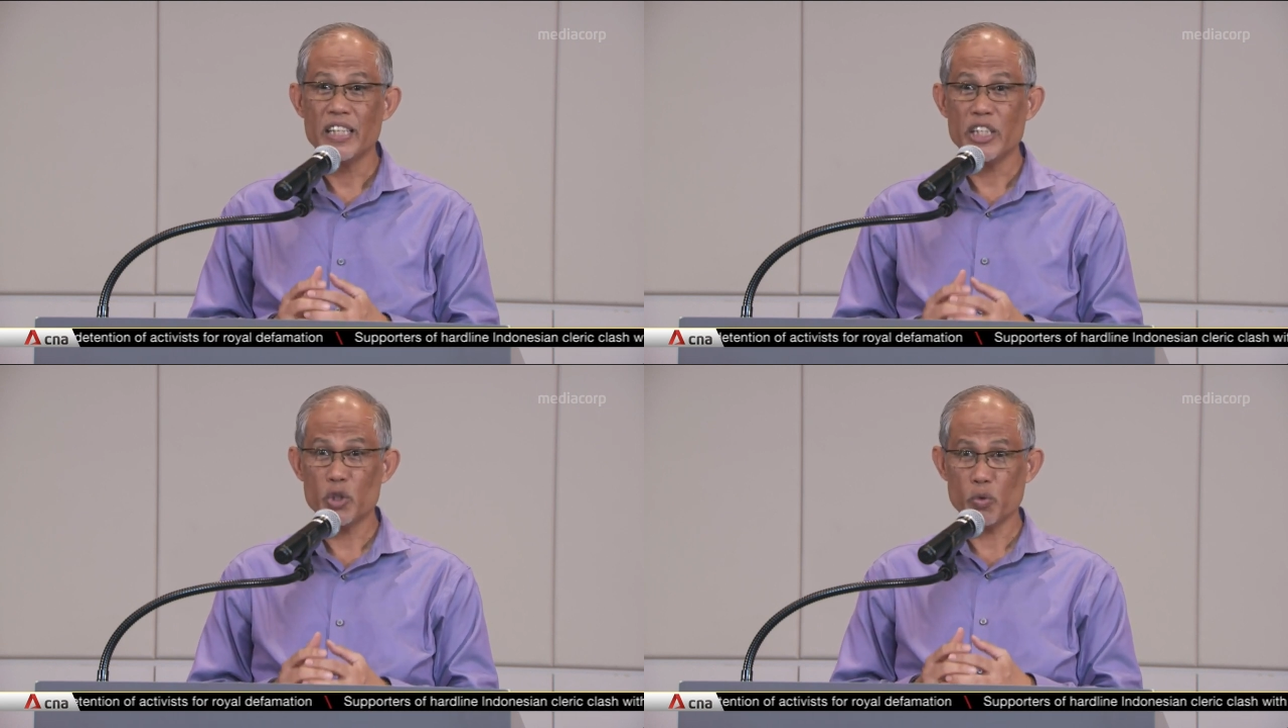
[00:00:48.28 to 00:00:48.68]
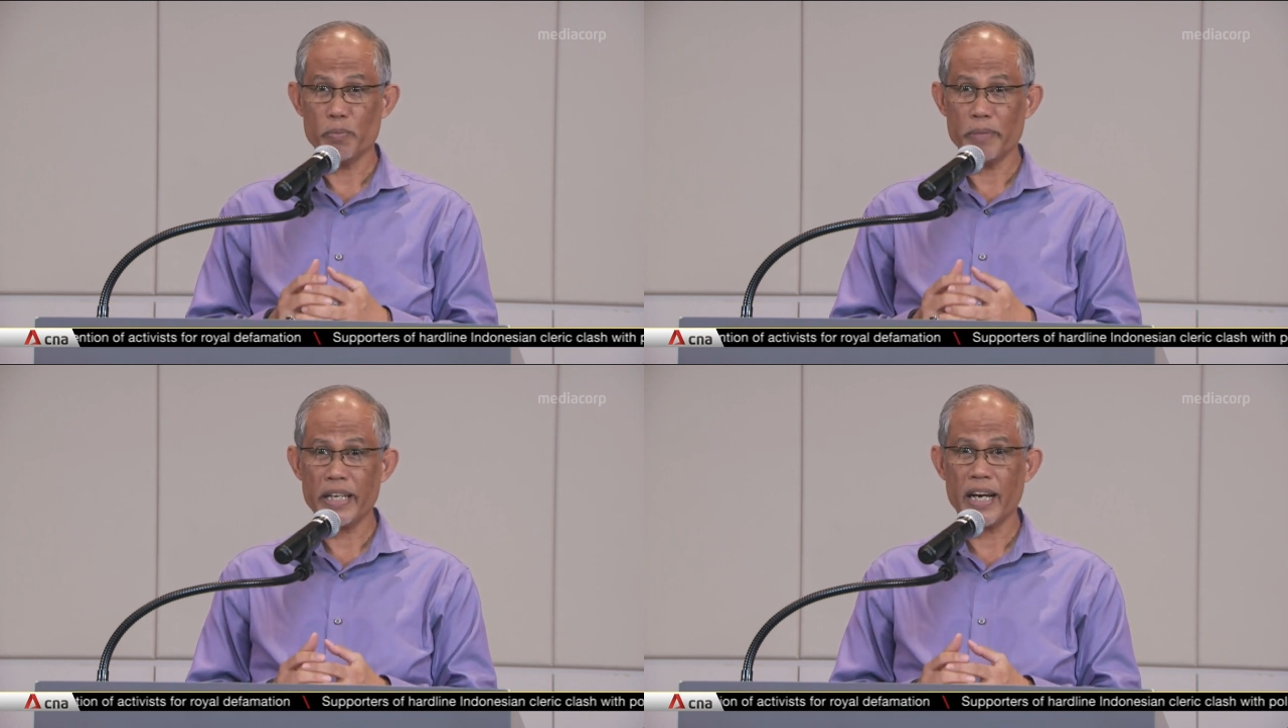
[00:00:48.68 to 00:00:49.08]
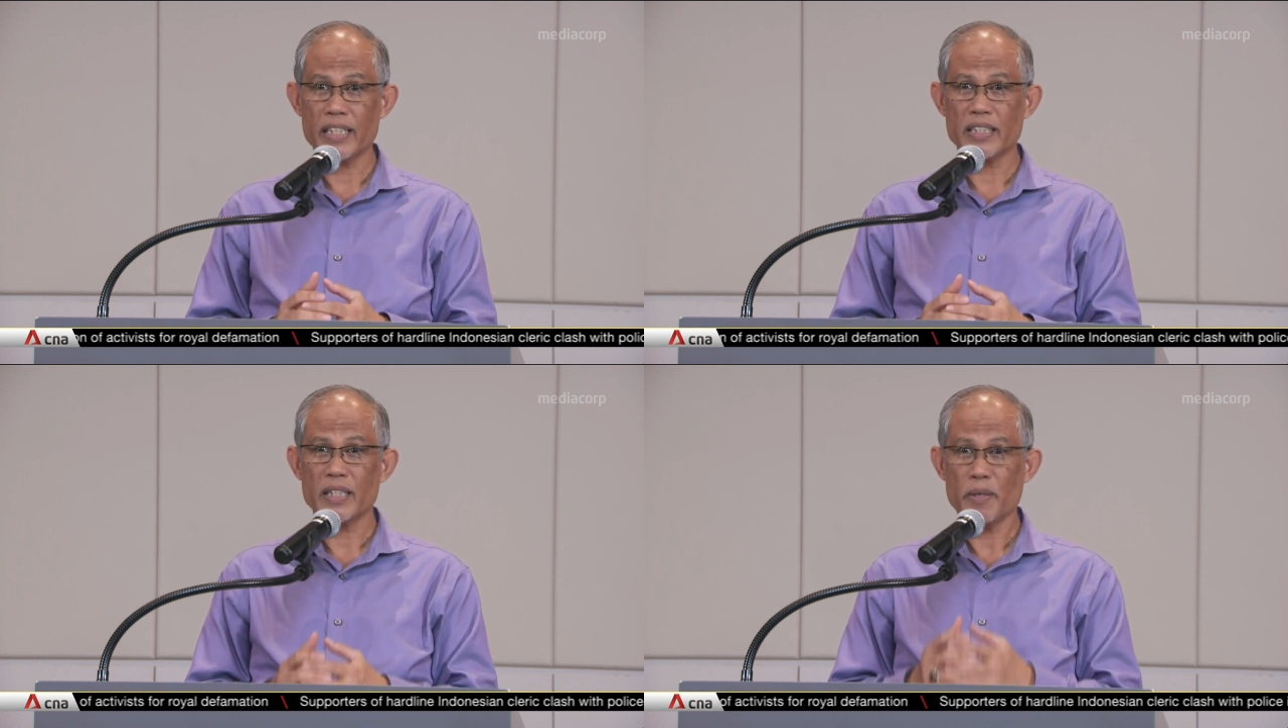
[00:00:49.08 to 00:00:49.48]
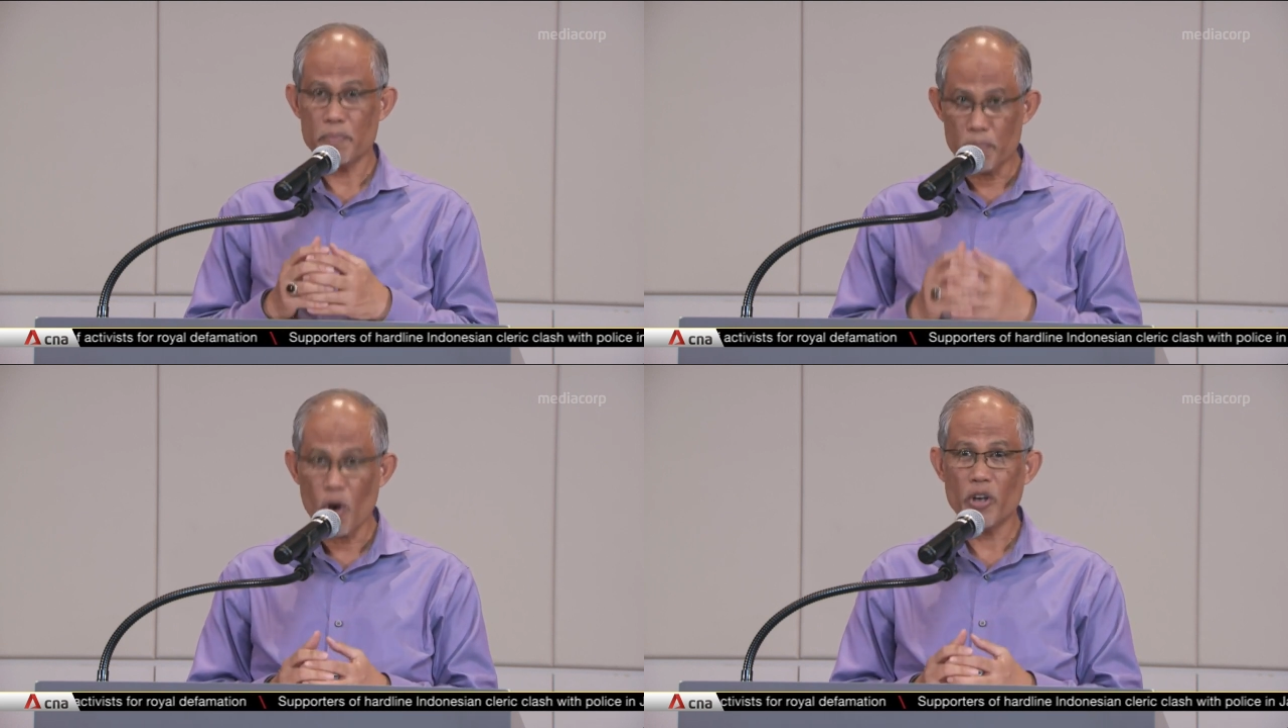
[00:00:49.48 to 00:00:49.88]
This will make us
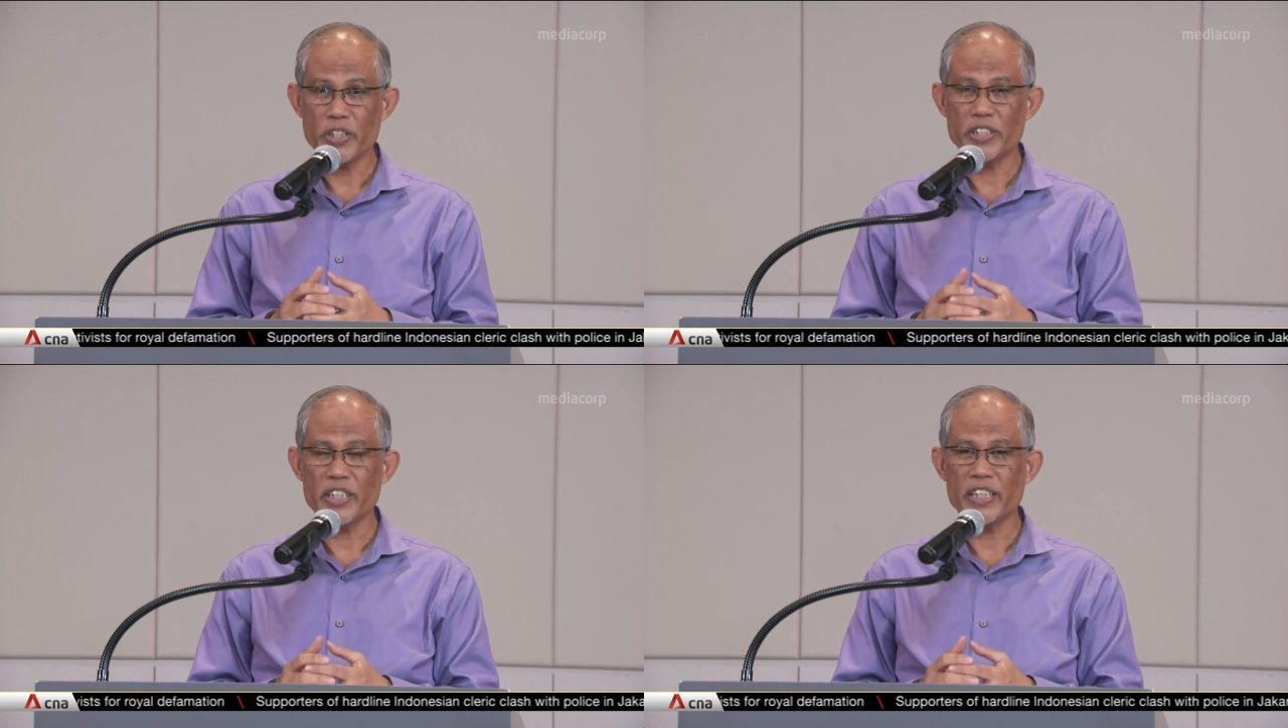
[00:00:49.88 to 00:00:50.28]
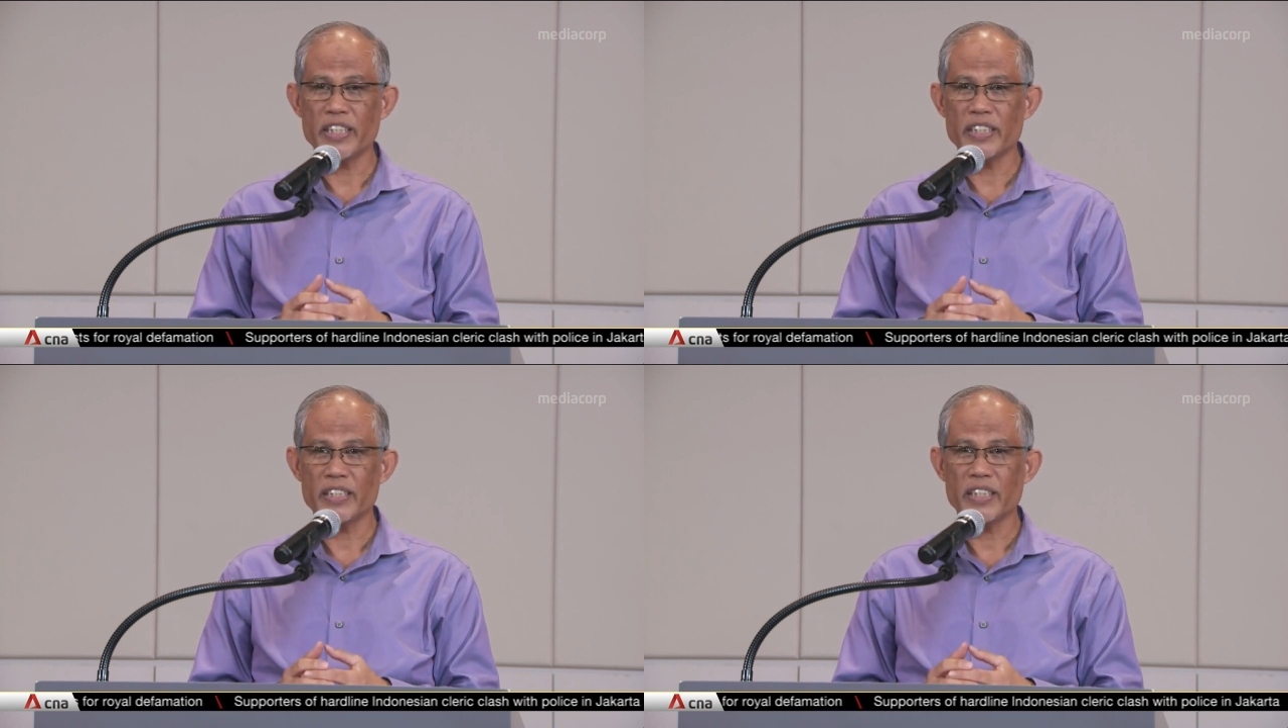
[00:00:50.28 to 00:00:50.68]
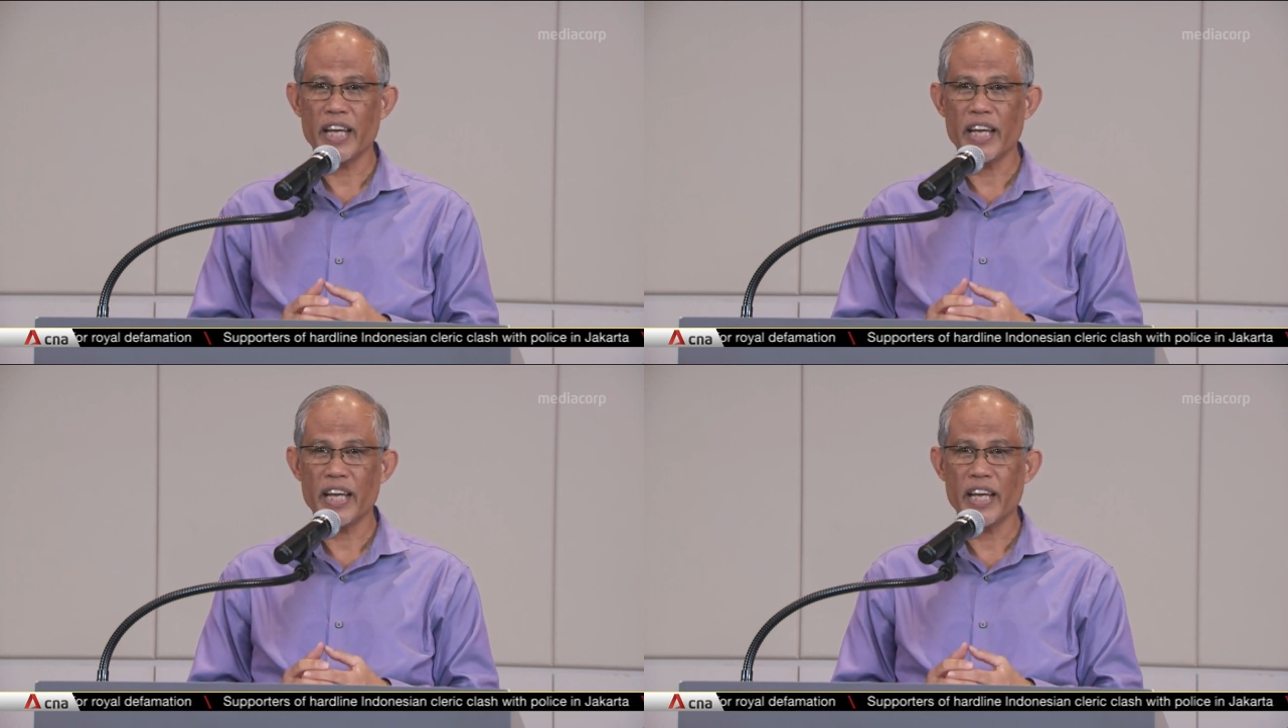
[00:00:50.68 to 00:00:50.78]
more resilient